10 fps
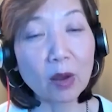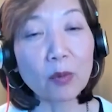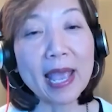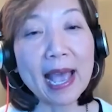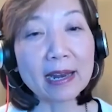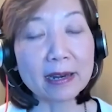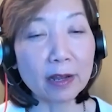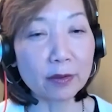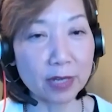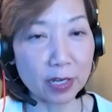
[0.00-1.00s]
we had
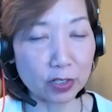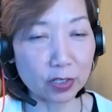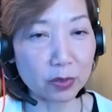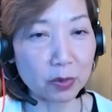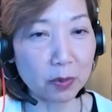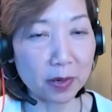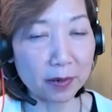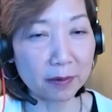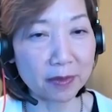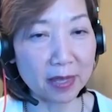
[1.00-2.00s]
another issue
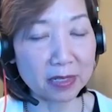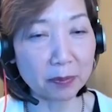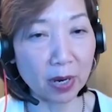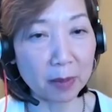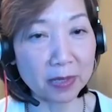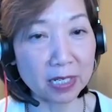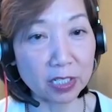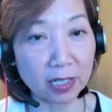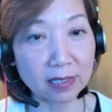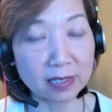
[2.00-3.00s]
where the Department of
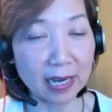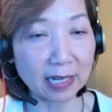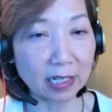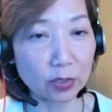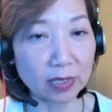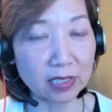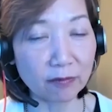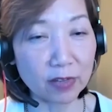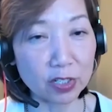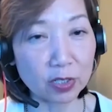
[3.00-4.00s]
Justice Antitrust
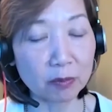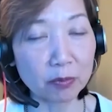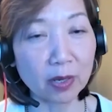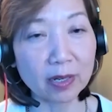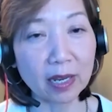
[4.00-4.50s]
Division brought